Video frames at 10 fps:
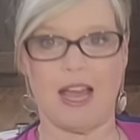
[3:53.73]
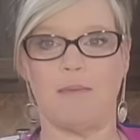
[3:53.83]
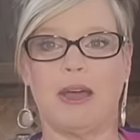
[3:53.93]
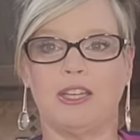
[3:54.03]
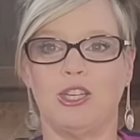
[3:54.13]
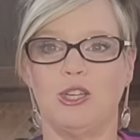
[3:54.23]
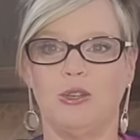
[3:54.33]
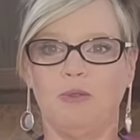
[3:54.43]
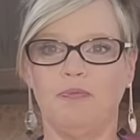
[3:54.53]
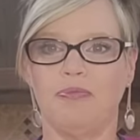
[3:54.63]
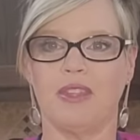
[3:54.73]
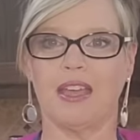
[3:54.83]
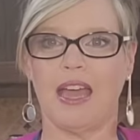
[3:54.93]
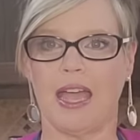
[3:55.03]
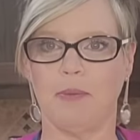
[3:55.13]
I got my new
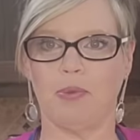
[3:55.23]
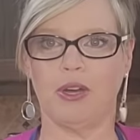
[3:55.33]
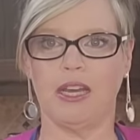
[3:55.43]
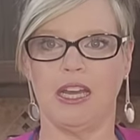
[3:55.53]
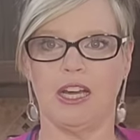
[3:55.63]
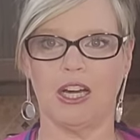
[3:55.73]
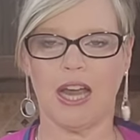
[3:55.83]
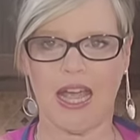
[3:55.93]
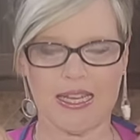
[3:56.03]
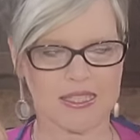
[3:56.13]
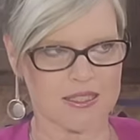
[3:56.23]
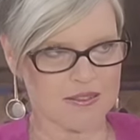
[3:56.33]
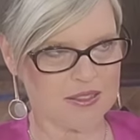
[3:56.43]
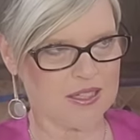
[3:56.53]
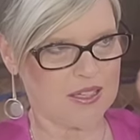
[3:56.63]
apron here at,
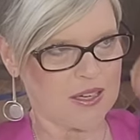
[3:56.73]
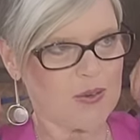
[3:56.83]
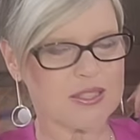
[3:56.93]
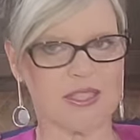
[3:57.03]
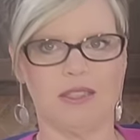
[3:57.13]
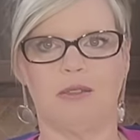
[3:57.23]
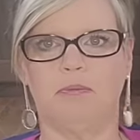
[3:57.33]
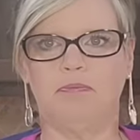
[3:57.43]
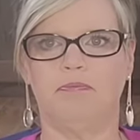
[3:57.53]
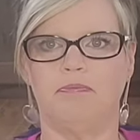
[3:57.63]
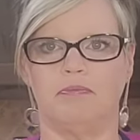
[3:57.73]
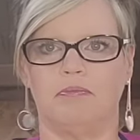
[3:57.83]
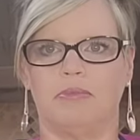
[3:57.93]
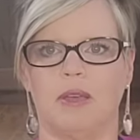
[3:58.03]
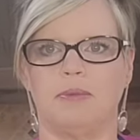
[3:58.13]
oh, it's a little,
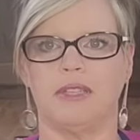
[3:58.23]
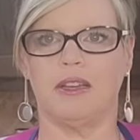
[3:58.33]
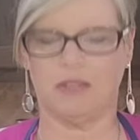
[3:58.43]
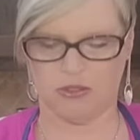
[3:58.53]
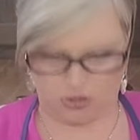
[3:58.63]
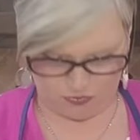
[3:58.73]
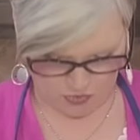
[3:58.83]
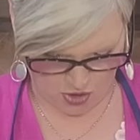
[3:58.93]
comes down a little too